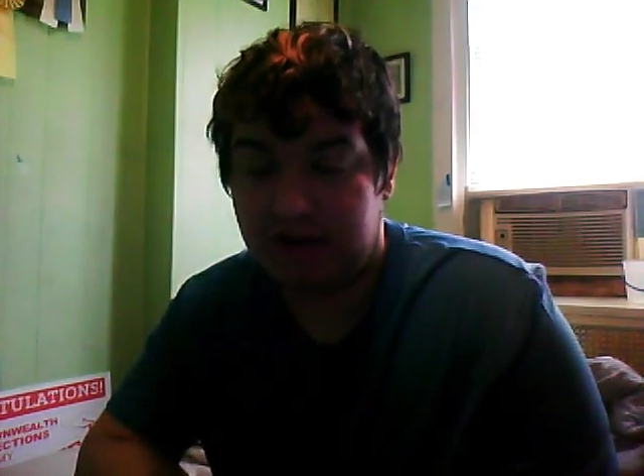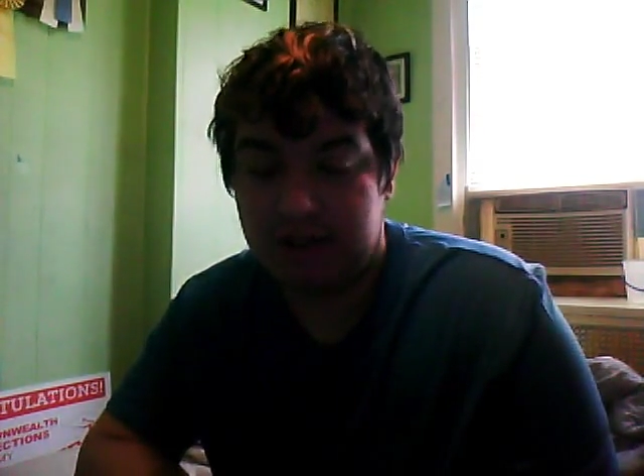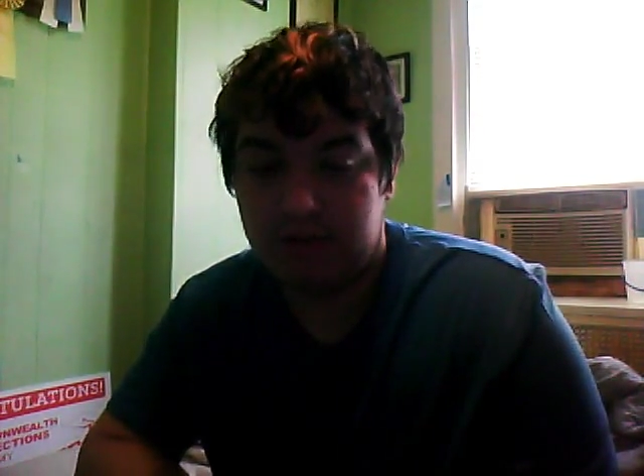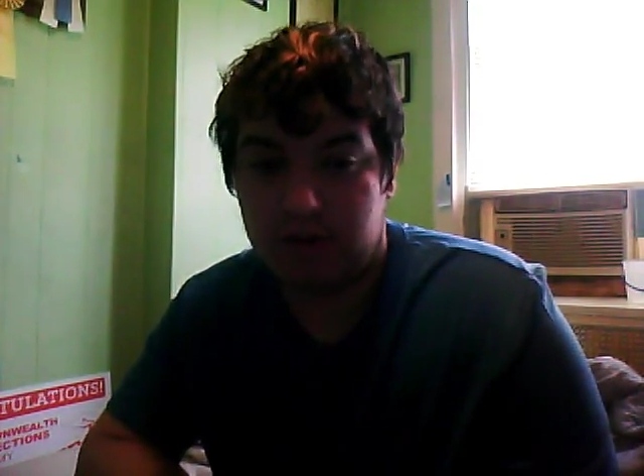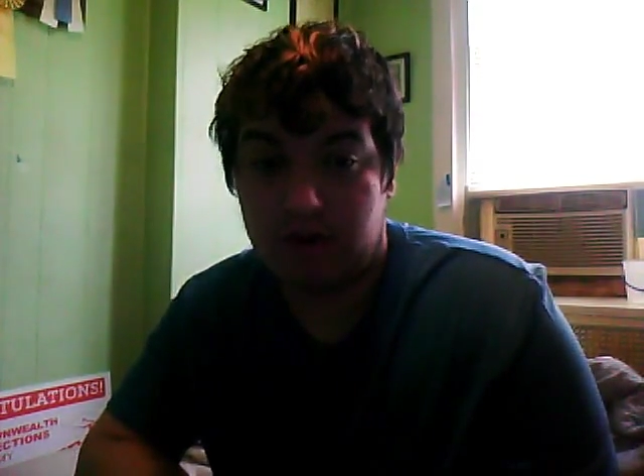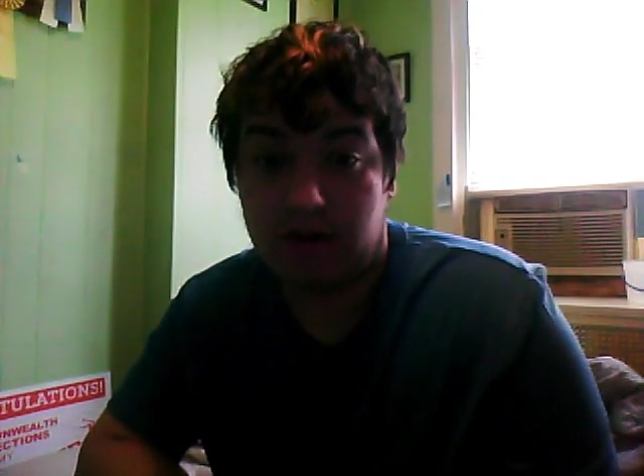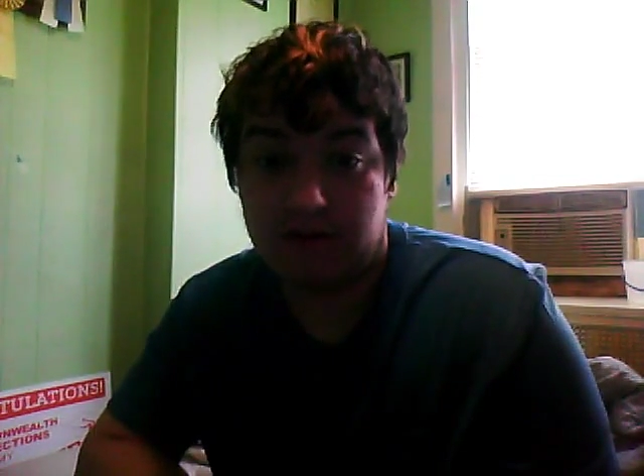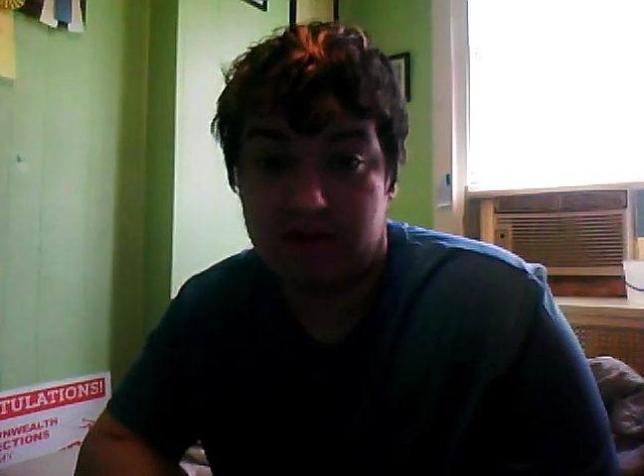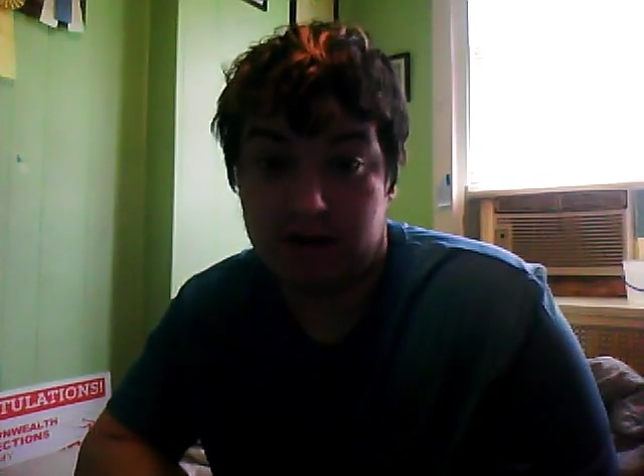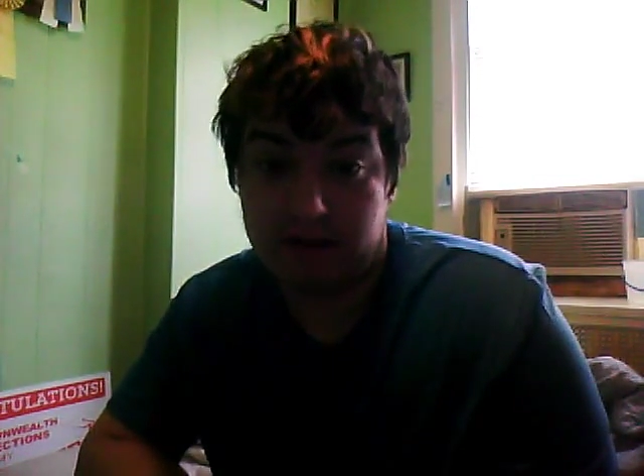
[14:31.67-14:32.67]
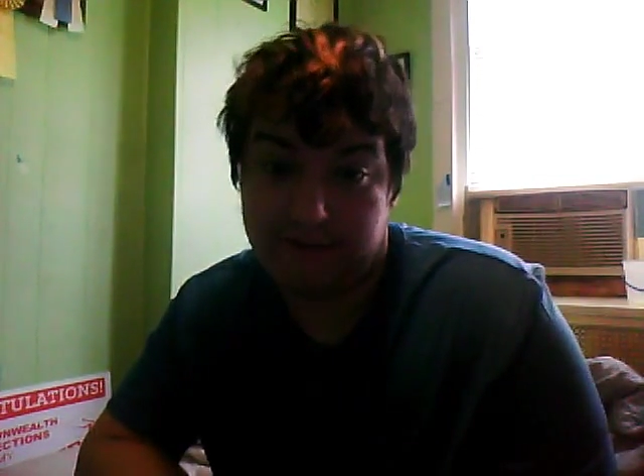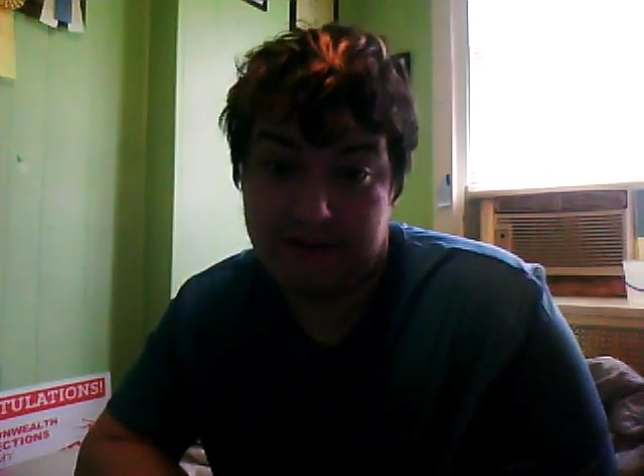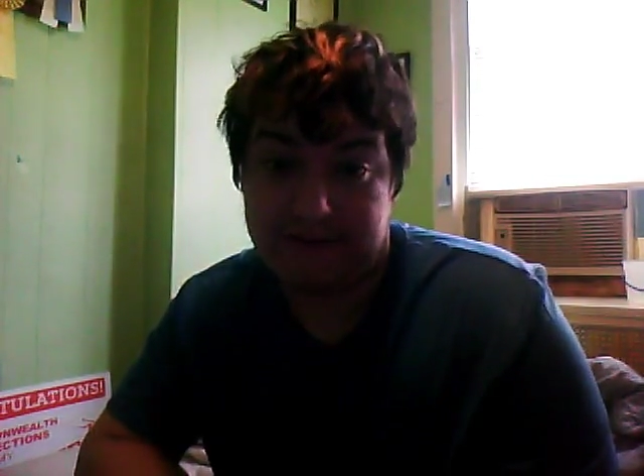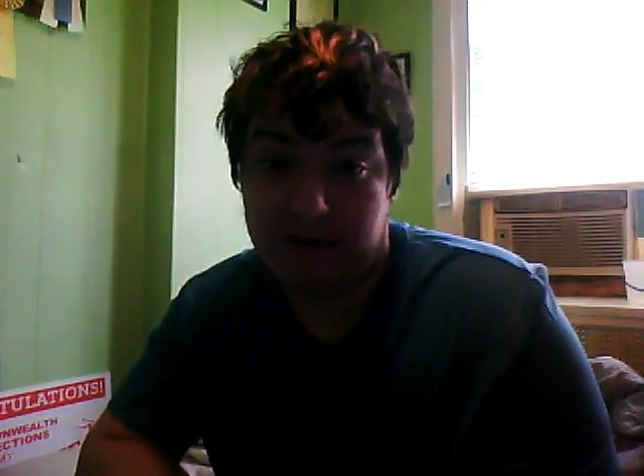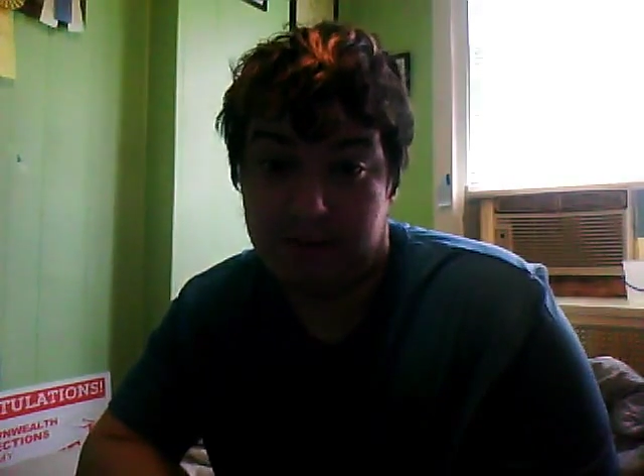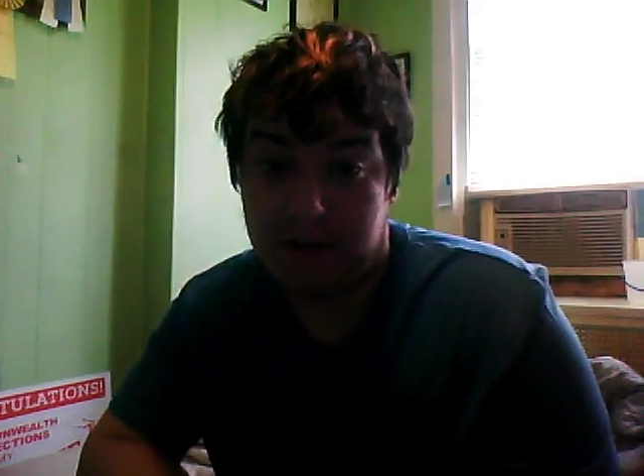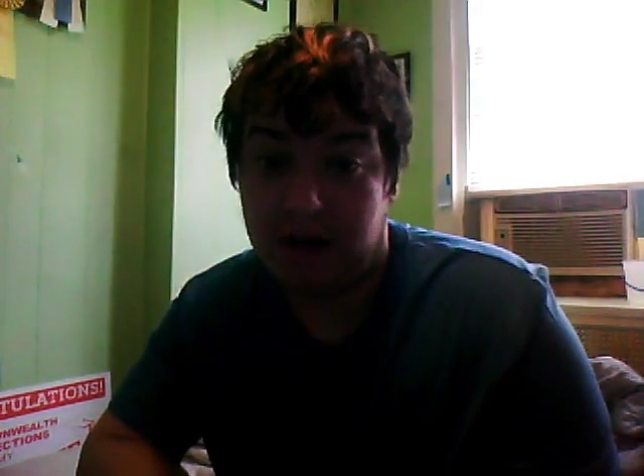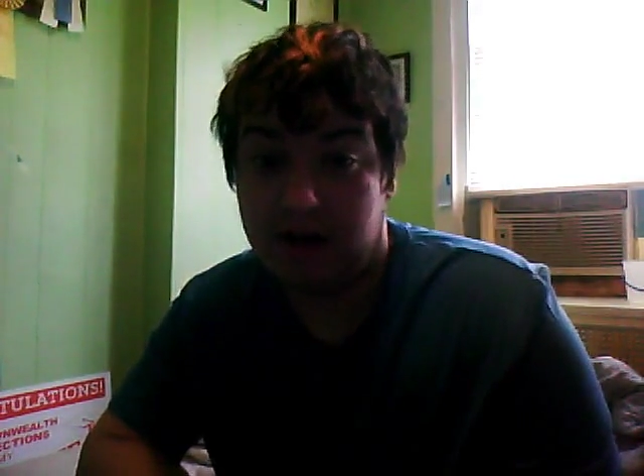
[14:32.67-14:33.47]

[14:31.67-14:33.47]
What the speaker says: likely will cost another $15,